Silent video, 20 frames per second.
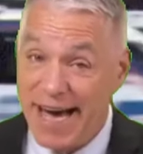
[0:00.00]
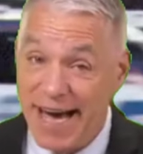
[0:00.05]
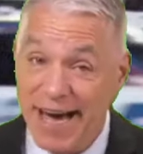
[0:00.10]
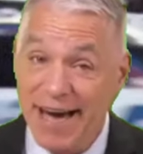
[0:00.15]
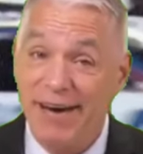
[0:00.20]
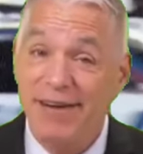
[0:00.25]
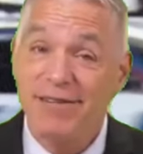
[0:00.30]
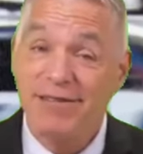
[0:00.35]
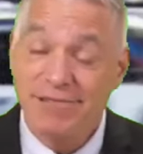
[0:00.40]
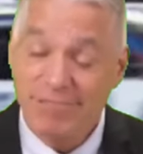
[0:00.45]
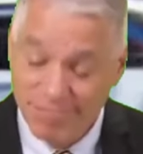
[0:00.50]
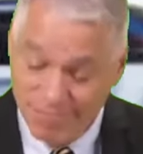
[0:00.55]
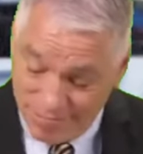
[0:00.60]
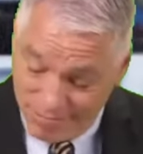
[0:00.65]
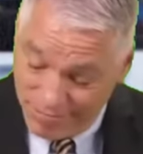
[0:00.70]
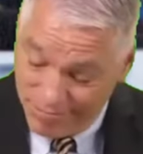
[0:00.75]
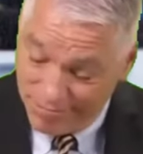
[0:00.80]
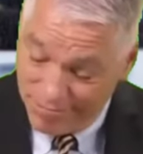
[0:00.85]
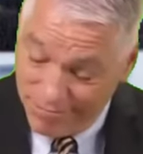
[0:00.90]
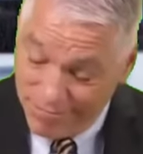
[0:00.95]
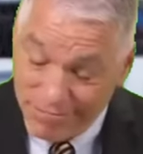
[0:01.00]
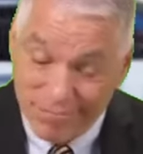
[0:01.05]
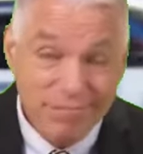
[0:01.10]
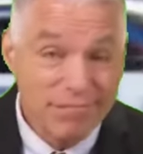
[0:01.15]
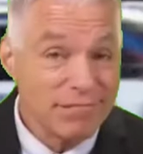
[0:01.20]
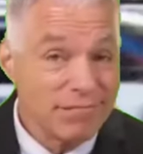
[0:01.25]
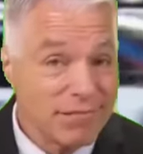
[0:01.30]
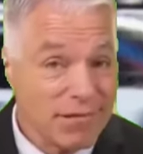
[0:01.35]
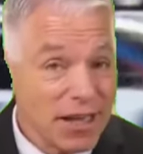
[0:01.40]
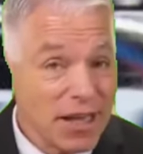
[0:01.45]
Now,
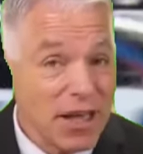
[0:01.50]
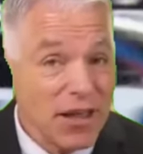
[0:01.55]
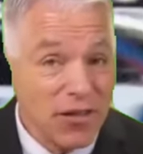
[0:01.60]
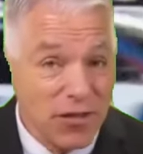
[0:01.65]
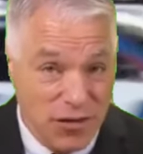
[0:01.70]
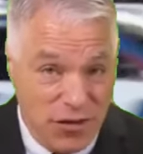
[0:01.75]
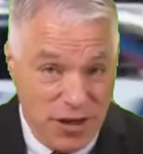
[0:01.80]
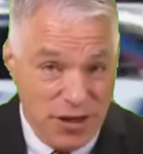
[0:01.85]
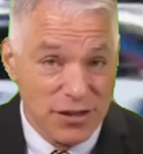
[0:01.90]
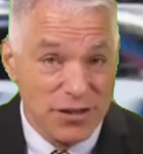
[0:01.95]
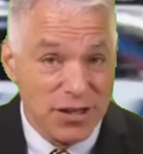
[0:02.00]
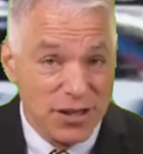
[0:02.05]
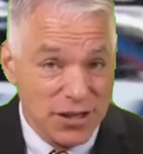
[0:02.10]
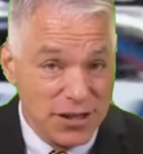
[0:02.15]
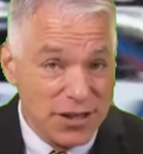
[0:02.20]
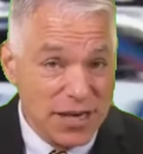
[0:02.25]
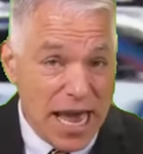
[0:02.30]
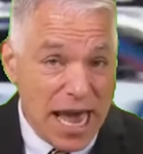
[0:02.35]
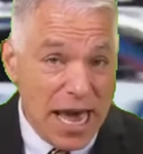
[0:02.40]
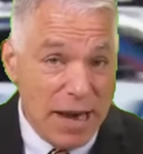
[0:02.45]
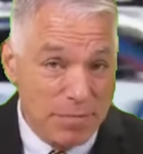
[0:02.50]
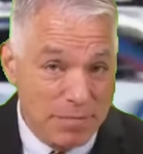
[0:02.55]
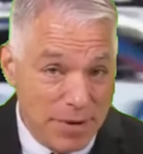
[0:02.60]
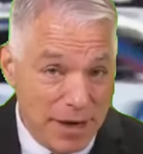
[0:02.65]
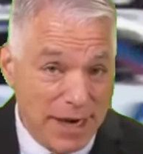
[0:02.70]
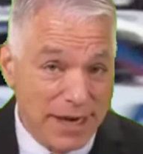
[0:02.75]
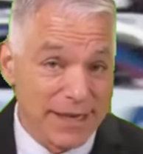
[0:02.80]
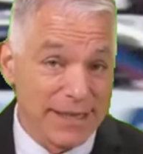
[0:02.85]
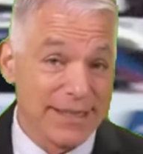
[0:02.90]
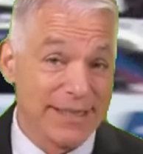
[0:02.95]
this is
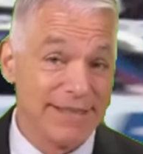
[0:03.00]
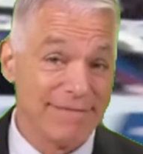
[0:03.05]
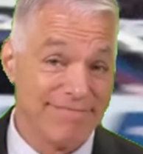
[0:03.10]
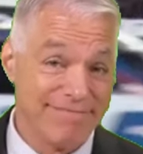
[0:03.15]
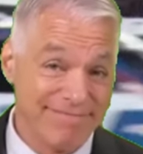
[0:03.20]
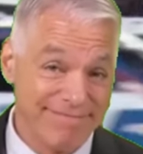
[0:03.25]
epic.